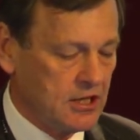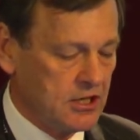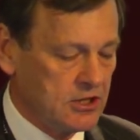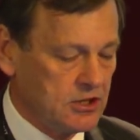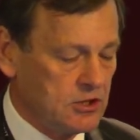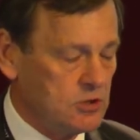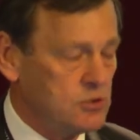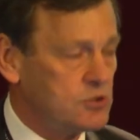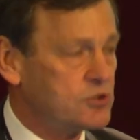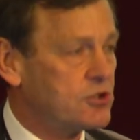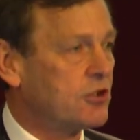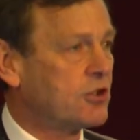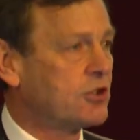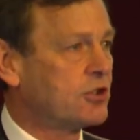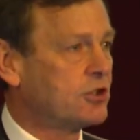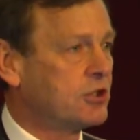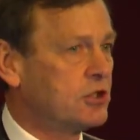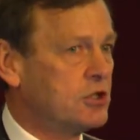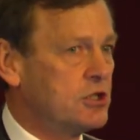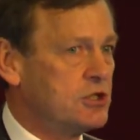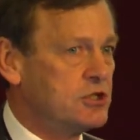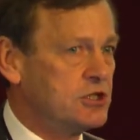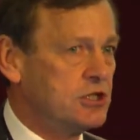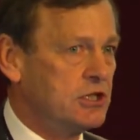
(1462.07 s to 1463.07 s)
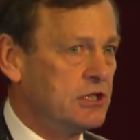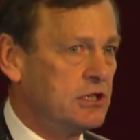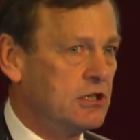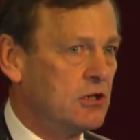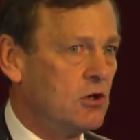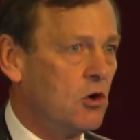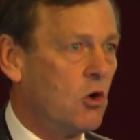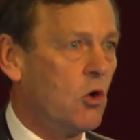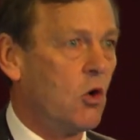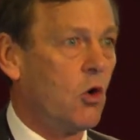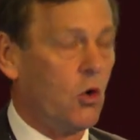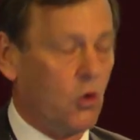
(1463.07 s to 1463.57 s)
used 30
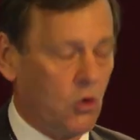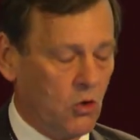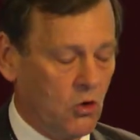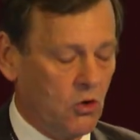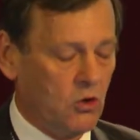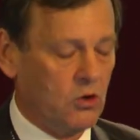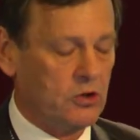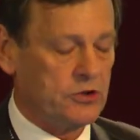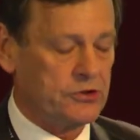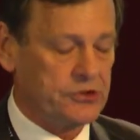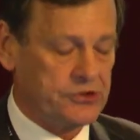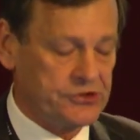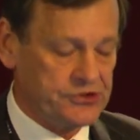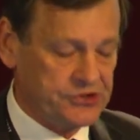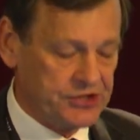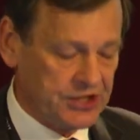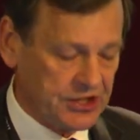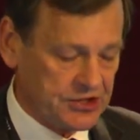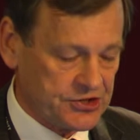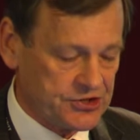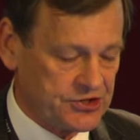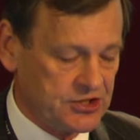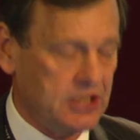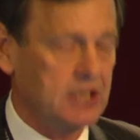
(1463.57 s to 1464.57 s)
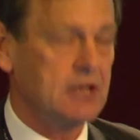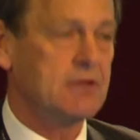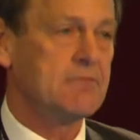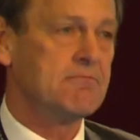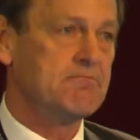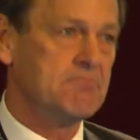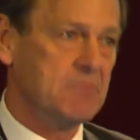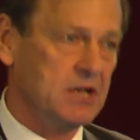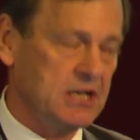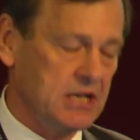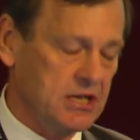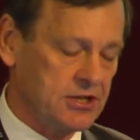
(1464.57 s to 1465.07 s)
or
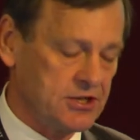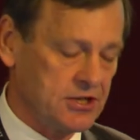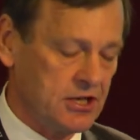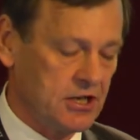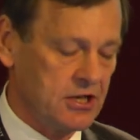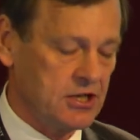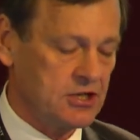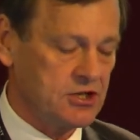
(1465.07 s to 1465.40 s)
60-minute